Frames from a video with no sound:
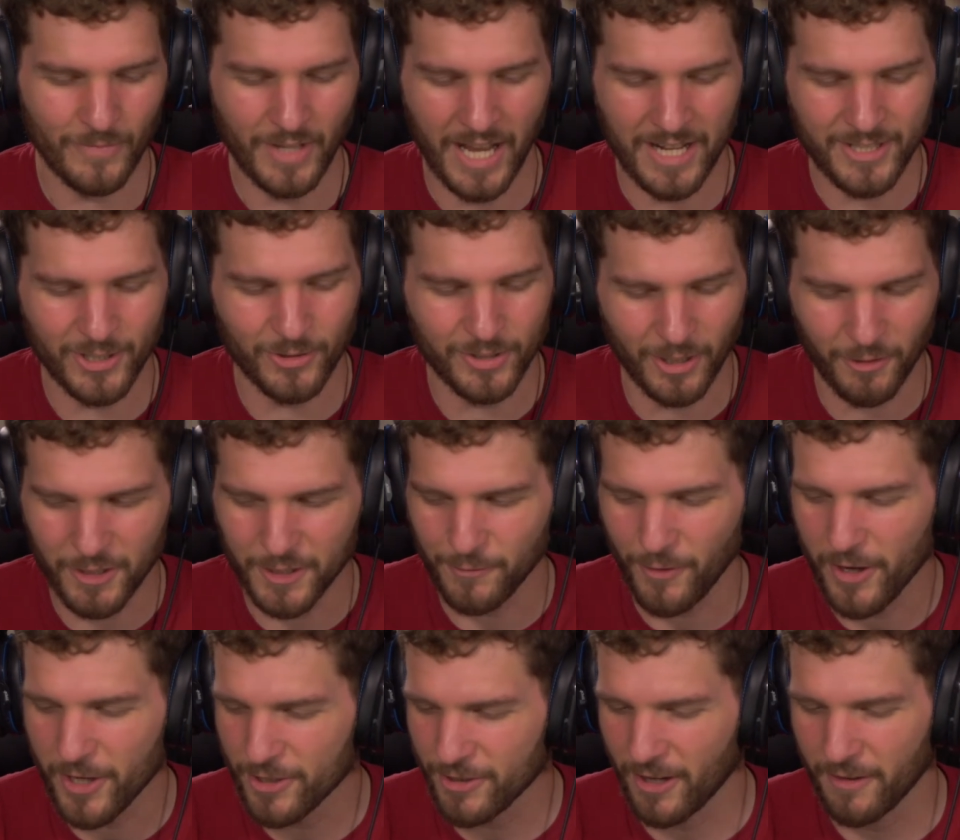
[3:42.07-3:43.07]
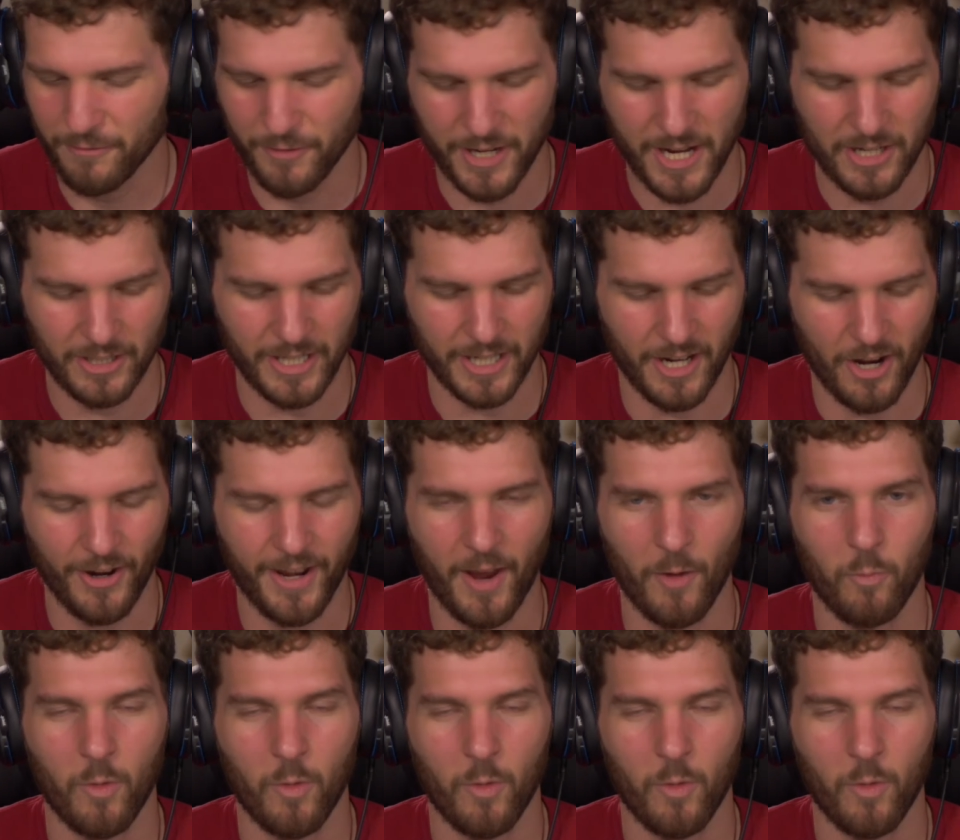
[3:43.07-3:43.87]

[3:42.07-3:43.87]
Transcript: And so it's always fun to try and figure out okay,